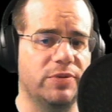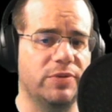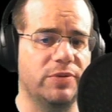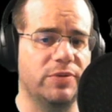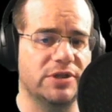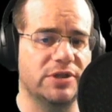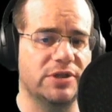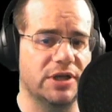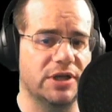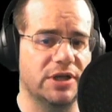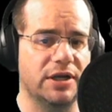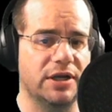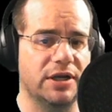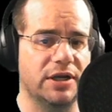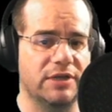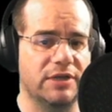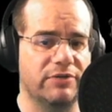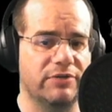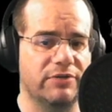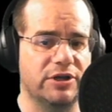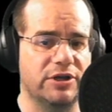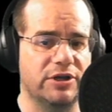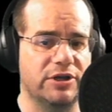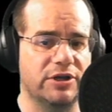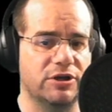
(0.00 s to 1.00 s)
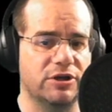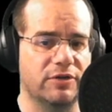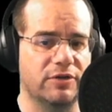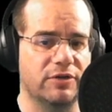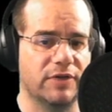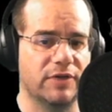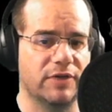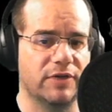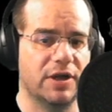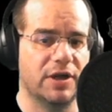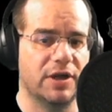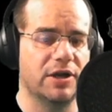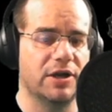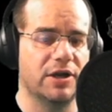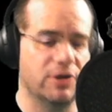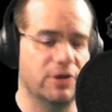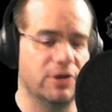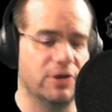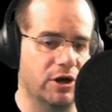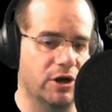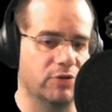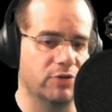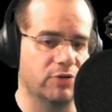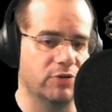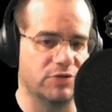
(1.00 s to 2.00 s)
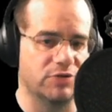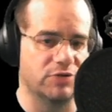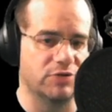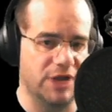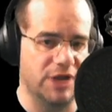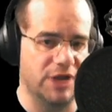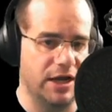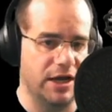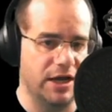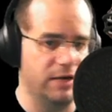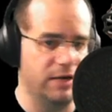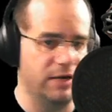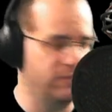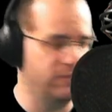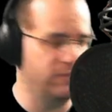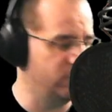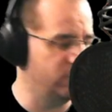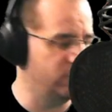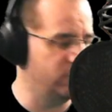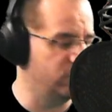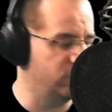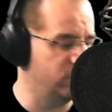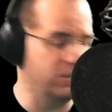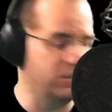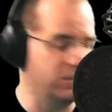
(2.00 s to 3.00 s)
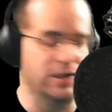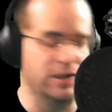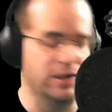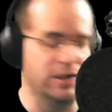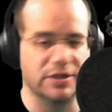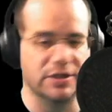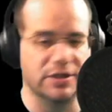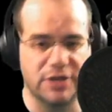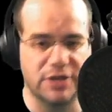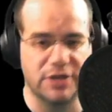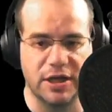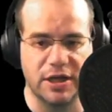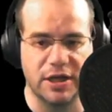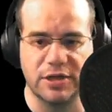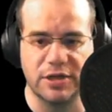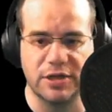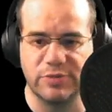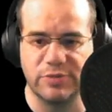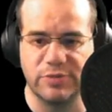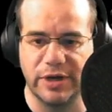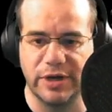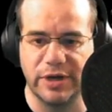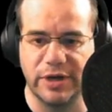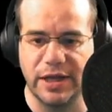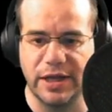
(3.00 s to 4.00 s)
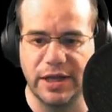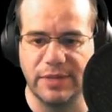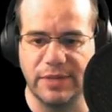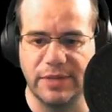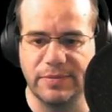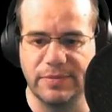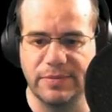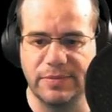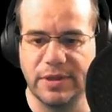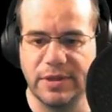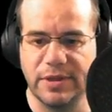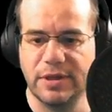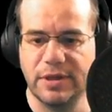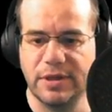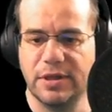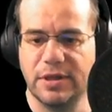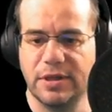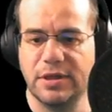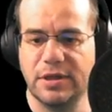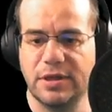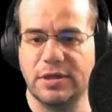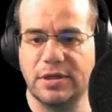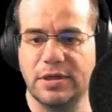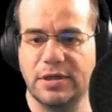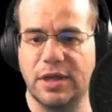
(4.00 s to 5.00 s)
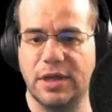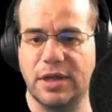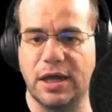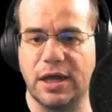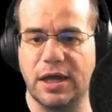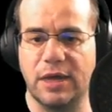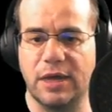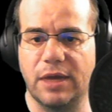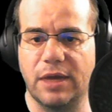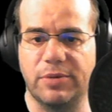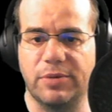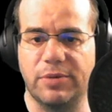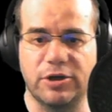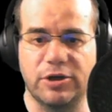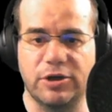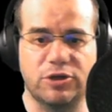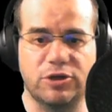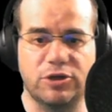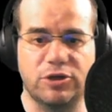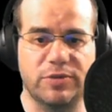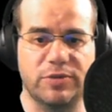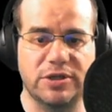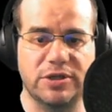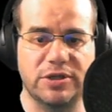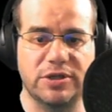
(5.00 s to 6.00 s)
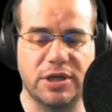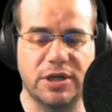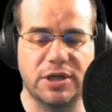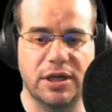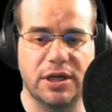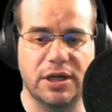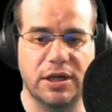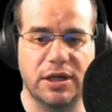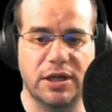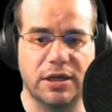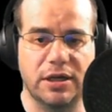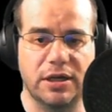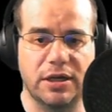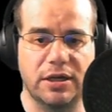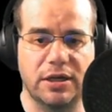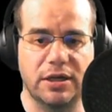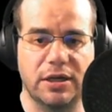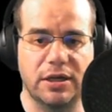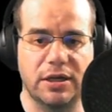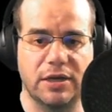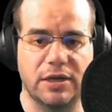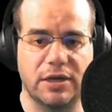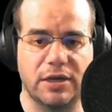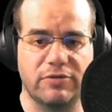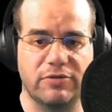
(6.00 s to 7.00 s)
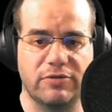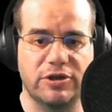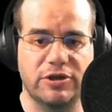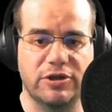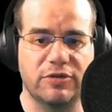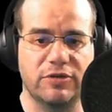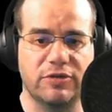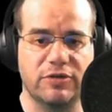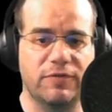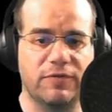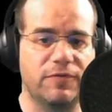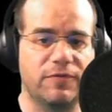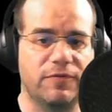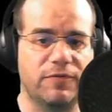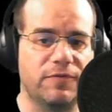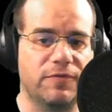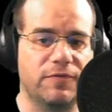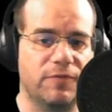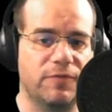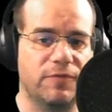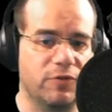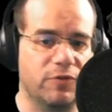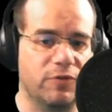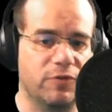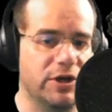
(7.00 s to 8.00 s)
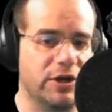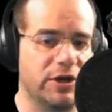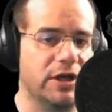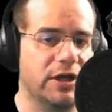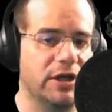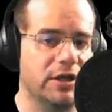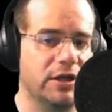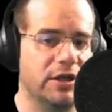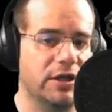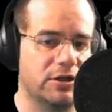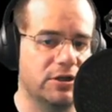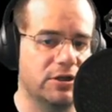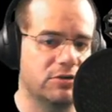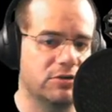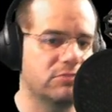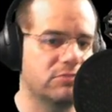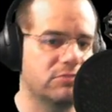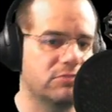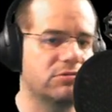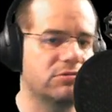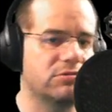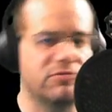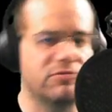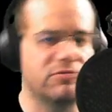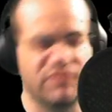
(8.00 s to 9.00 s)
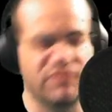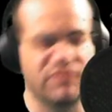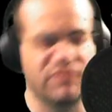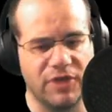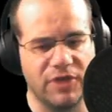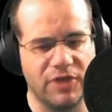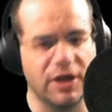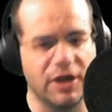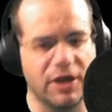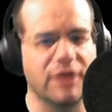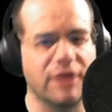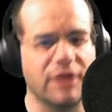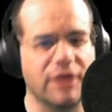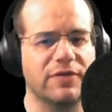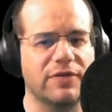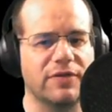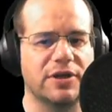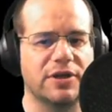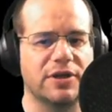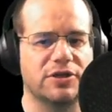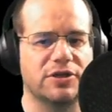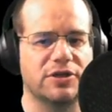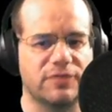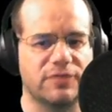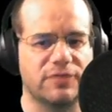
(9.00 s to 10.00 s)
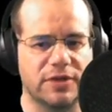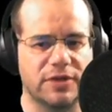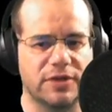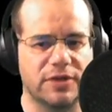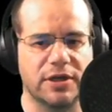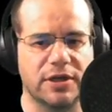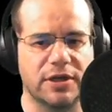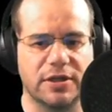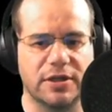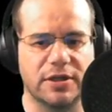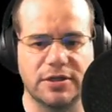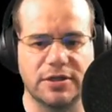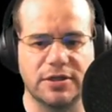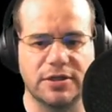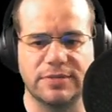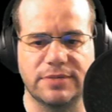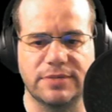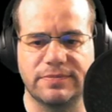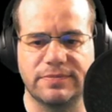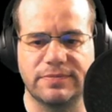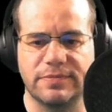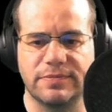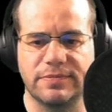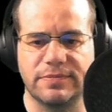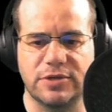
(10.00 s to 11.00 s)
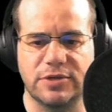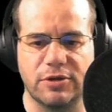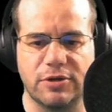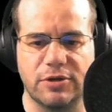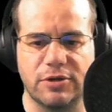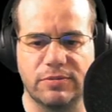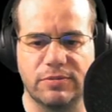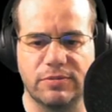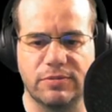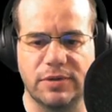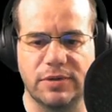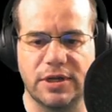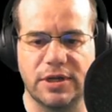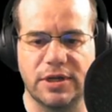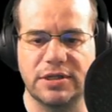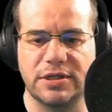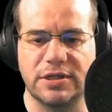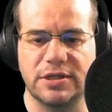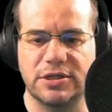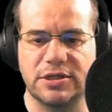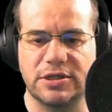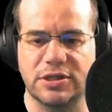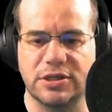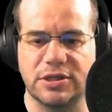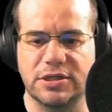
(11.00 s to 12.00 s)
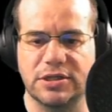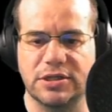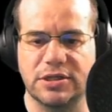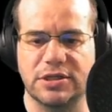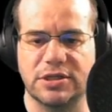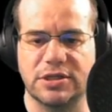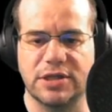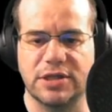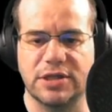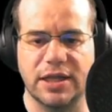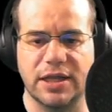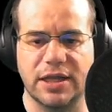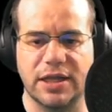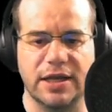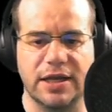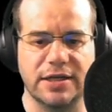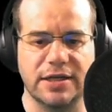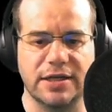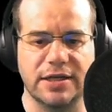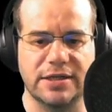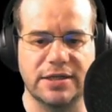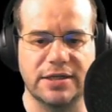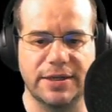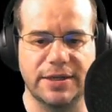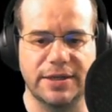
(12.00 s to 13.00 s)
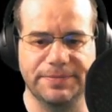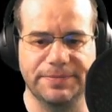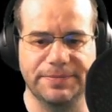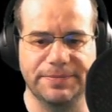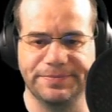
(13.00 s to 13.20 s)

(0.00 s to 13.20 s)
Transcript: be seeing in the region of 9 or 10 for the green tiles when I get them. But I should be seeing in the region of 45-ish for the others. So let's just take that and see.